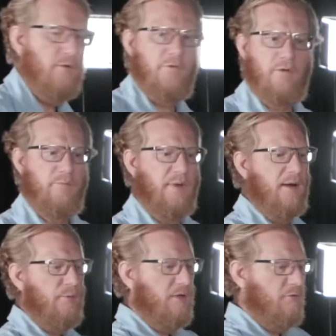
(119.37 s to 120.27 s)
So
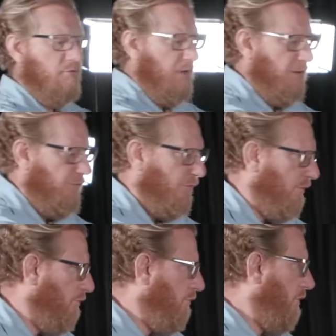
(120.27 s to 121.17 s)
now we can transfer
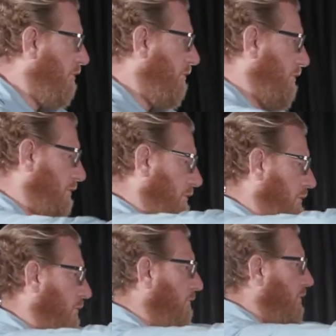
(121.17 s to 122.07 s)
the drone
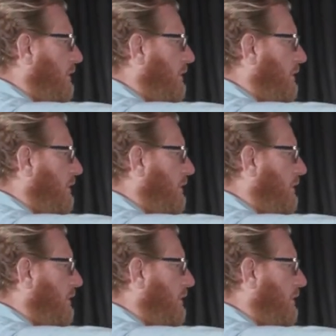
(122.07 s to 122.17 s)
over